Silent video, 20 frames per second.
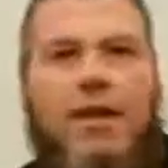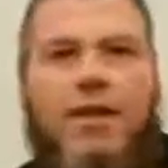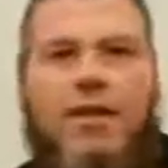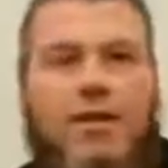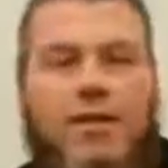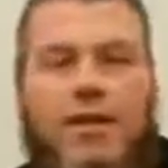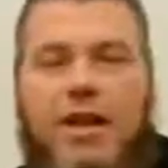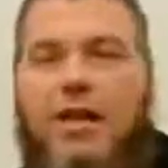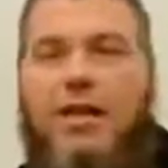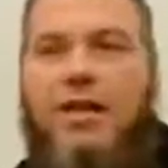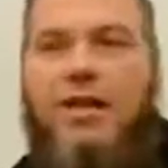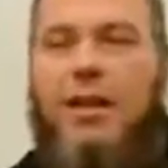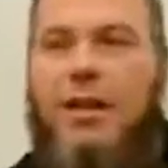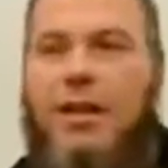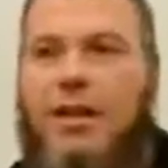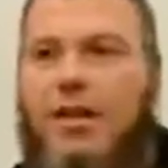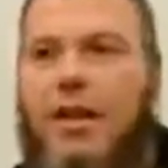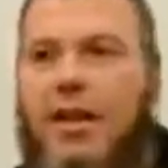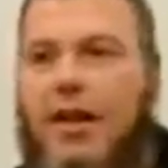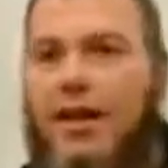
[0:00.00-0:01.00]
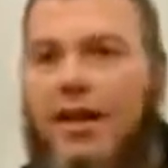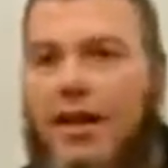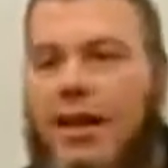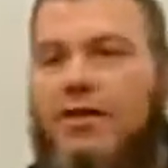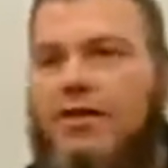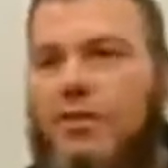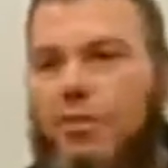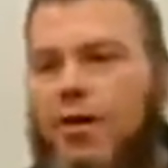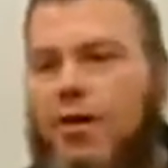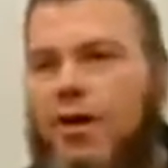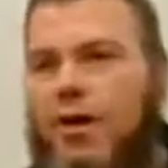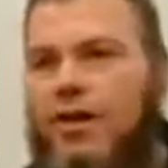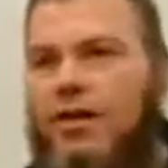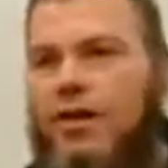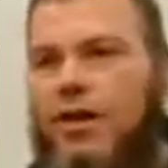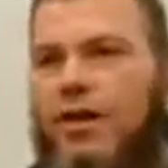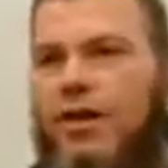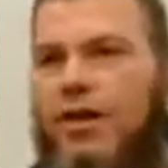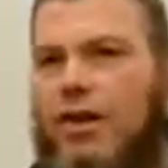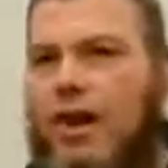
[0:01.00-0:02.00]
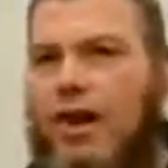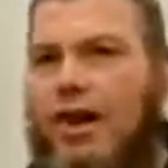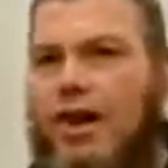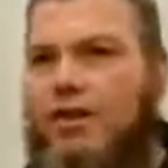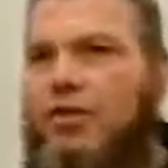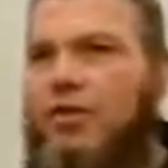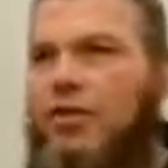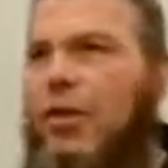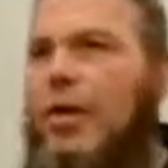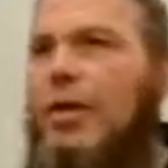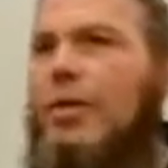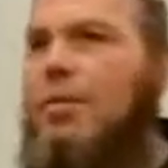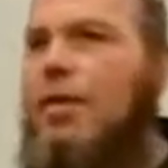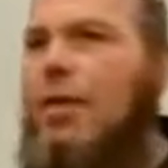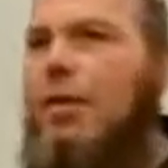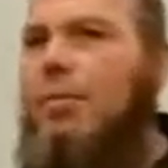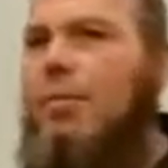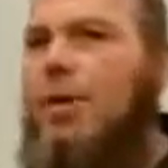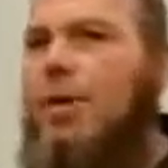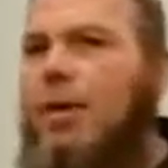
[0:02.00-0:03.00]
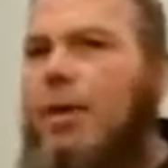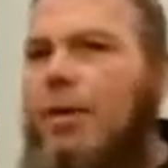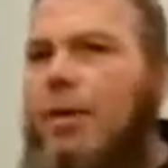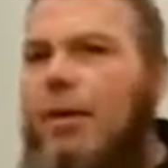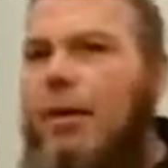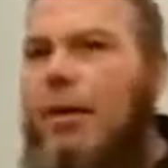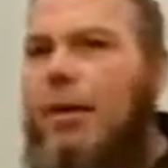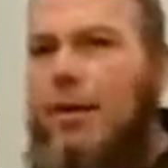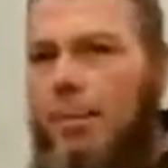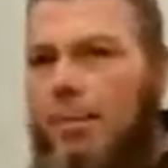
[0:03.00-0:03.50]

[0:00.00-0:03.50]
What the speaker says: There's nothing like that. That's what kind of intrigued me about it.